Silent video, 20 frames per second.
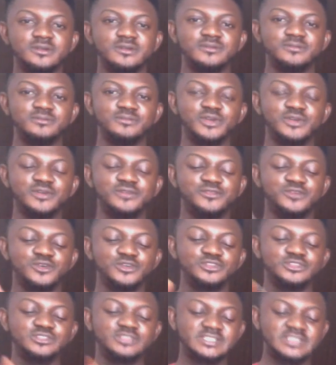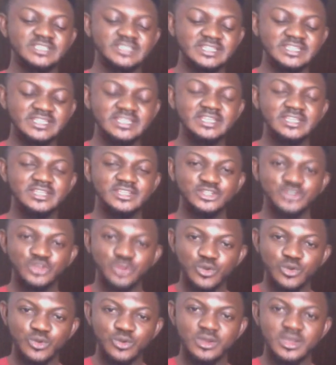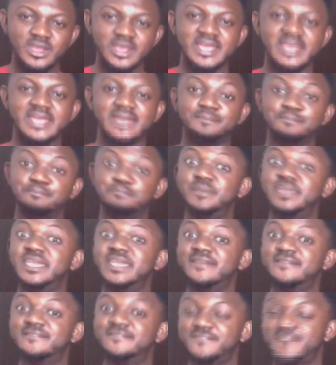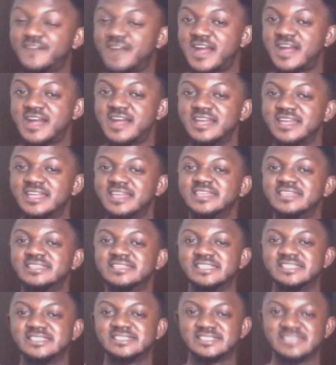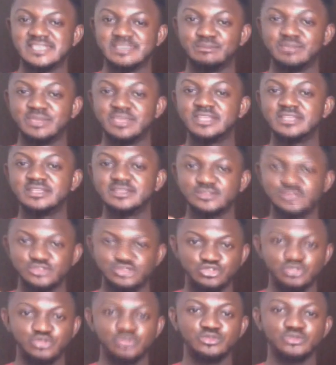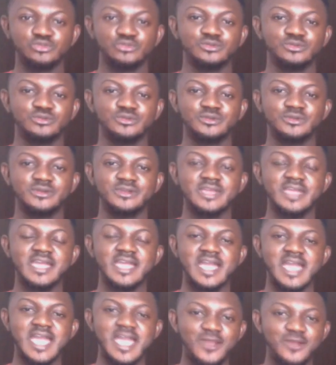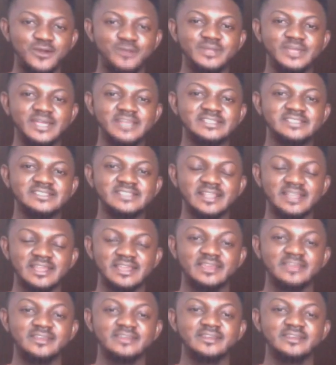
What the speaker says: but for ti, do and mi, fa is a semitone. I hope that is clear.